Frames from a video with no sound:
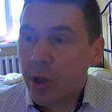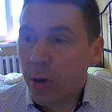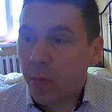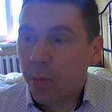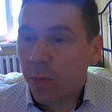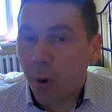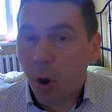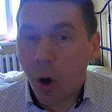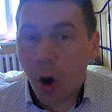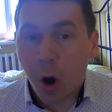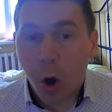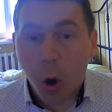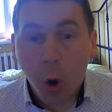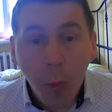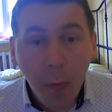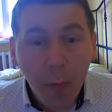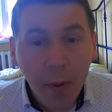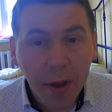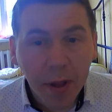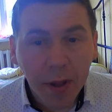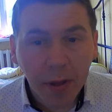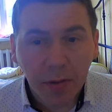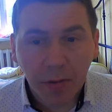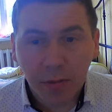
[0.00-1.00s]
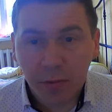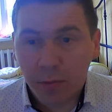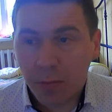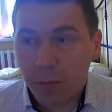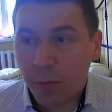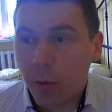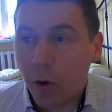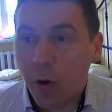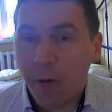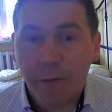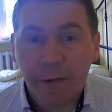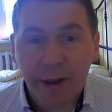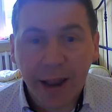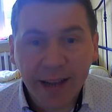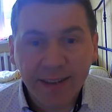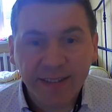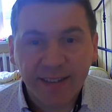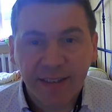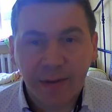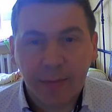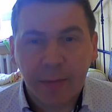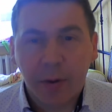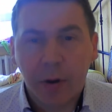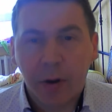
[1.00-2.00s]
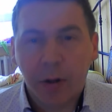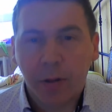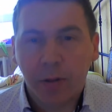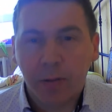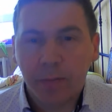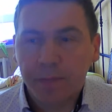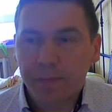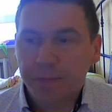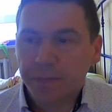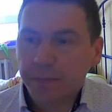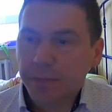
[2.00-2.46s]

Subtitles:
more open, more flexible.